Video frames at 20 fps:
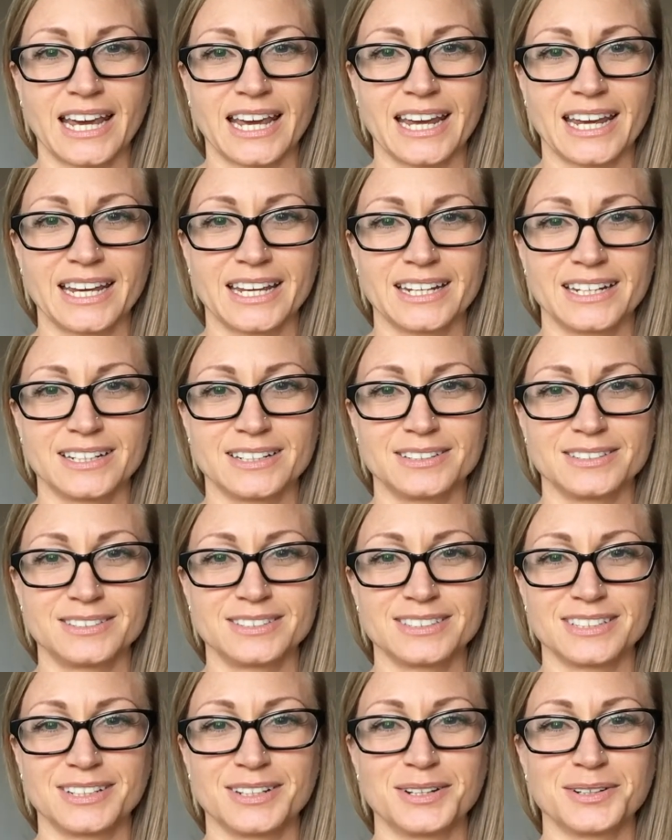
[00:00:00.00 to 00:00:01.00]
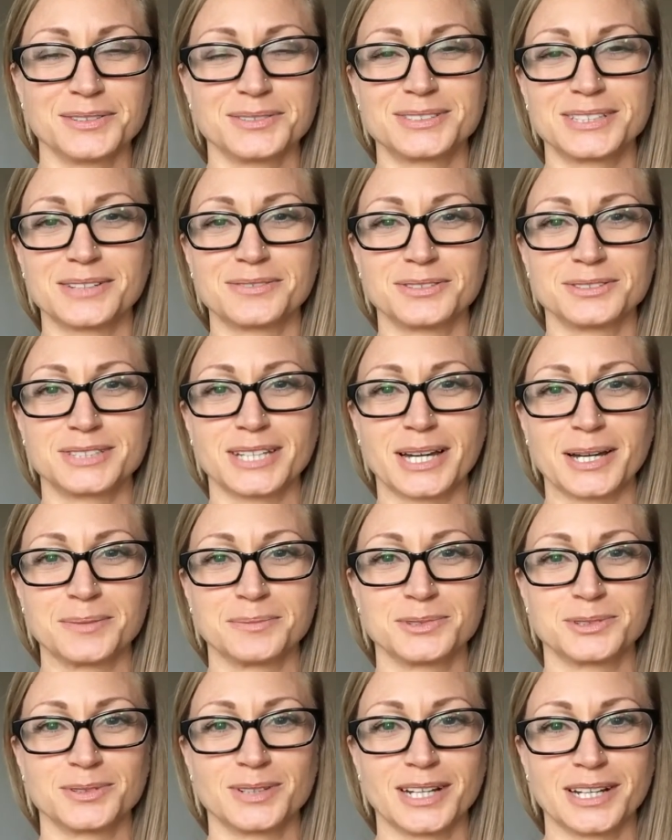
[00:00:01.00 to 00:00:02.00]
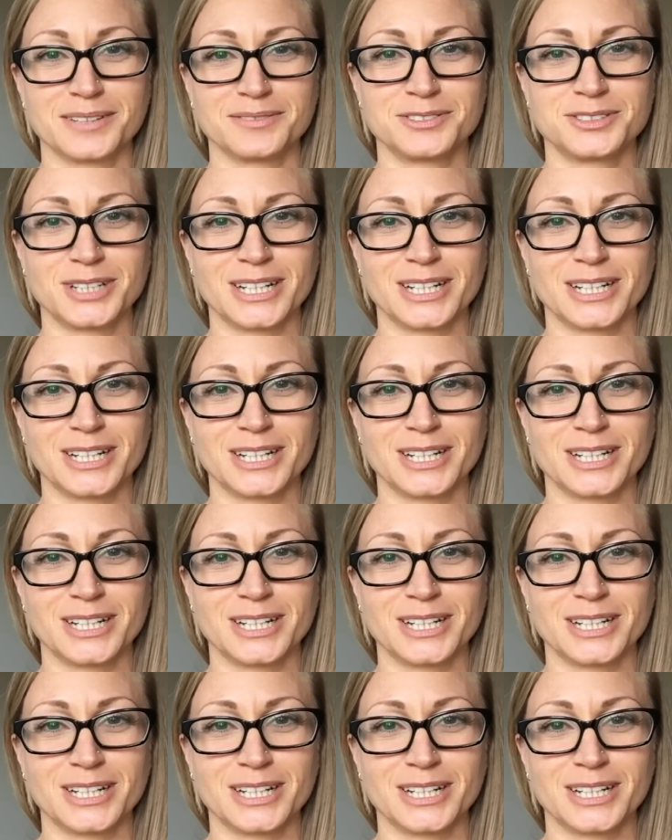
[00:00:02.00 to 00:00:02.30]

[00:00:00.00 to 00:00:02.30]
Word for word: and you know several times when i've